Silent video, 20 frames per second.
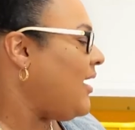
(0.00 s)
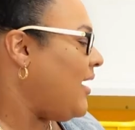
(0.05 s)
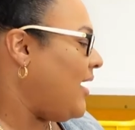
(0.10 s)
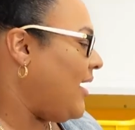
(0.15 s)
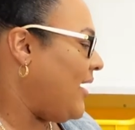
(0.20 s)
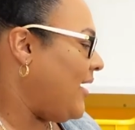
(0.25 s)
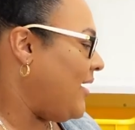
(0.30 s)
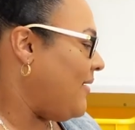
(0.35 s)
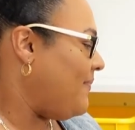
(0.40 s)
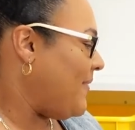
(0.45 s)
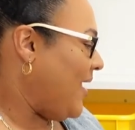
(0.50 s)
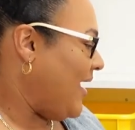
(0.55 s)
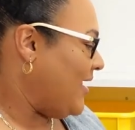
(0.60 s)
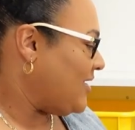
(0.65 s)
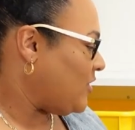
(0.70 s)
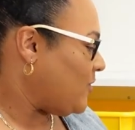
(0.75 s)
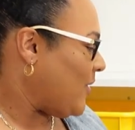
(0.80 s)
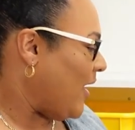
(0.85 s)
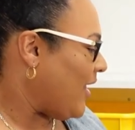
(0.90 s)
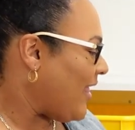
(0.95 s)
as
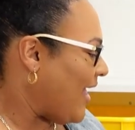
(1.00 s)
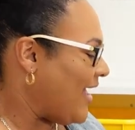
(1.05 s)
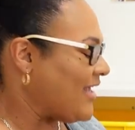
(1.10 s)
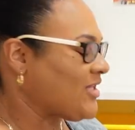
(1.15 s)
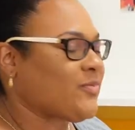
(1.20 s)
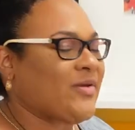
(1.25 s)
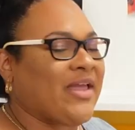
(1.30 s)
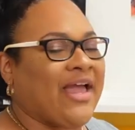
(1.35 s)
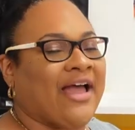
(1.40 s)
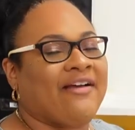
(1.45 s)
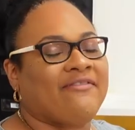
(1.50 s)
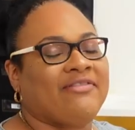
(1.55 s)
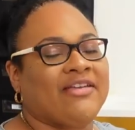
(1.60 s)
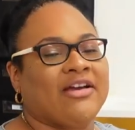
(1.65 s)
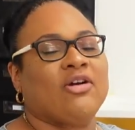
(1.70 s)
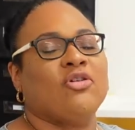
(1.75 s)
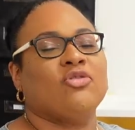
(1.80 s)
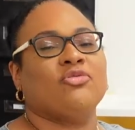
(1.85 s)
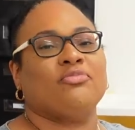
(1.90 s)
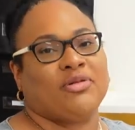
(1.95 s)
well as we have their
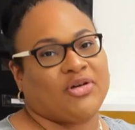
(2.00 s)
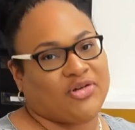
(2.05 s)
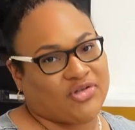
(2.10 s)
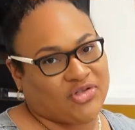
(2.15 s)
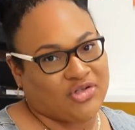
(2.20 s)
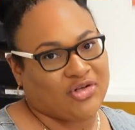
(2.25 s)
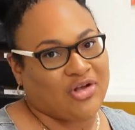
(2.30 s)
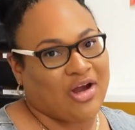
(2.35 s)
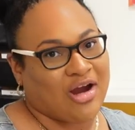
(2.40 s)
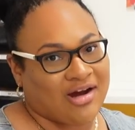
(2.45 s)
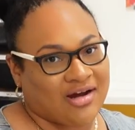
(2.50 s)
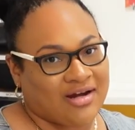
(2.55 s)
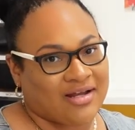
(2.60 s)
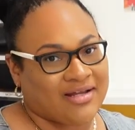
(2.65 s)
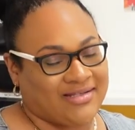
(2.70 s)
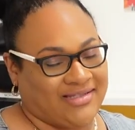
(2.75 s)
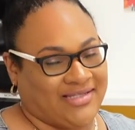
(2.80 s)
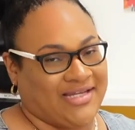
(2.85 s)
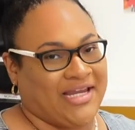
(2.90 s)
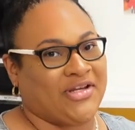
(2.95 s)
own personal art
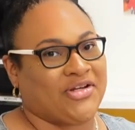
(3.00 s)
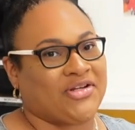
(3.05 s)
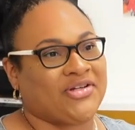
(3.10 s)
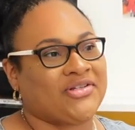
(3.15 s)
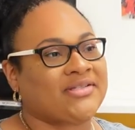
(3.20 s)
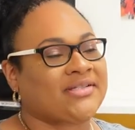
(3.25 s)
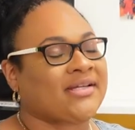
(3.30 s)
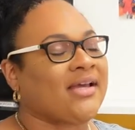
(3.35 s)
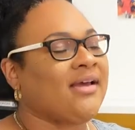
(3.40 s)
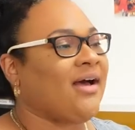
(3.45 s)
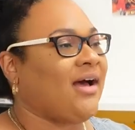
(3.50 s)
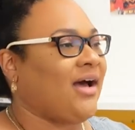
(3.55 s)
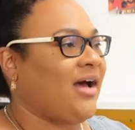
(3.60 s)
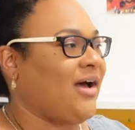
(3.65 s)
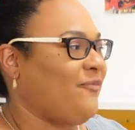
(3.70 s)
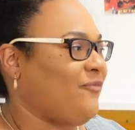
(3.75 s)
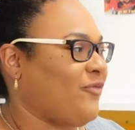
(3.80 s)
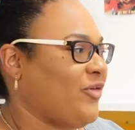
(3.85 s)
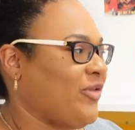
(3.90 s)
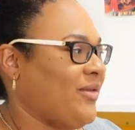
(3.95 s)
containers
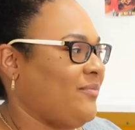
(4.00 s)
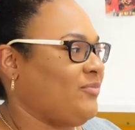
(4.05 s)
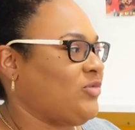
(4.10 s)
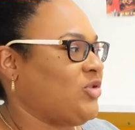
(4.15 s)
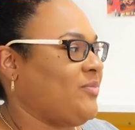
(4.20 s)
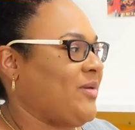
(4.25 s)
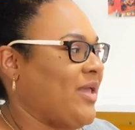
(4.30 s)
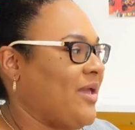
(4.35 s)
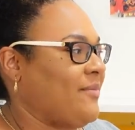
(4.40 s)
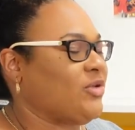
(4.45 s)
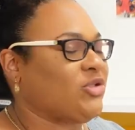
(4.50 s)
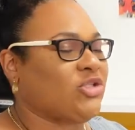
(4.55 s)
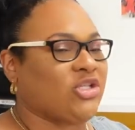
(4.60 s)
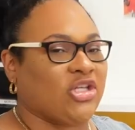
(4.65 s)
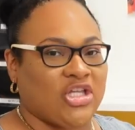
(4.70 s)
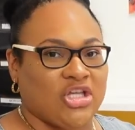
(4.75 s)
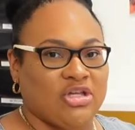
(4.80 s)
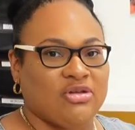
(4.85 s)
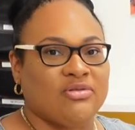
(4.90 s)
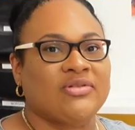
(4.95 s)
for them to be able to
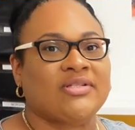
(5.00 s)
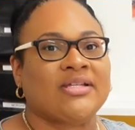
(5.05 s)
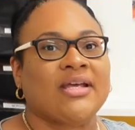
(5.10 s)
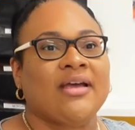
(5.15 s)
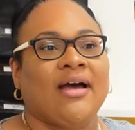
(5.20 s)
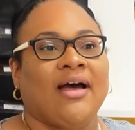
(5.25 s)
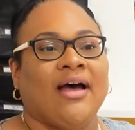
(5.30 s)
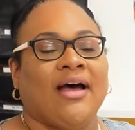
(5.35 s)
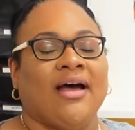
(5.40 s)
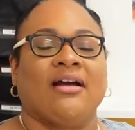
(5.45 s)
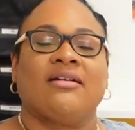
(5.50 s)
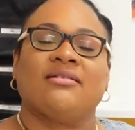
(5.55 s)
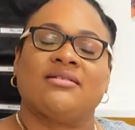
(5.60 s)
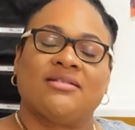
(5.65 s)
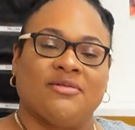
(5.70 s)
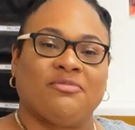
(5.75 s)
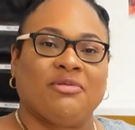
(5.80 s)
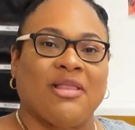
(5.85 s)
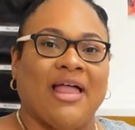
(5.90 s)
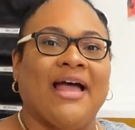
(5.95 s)
use art
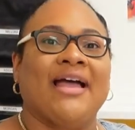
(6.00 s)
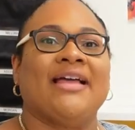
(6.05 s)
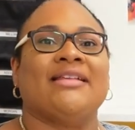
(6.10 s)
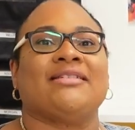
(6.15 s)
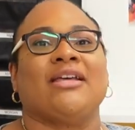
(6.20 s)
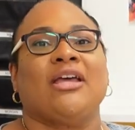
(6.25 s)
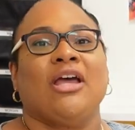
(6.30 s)
supplies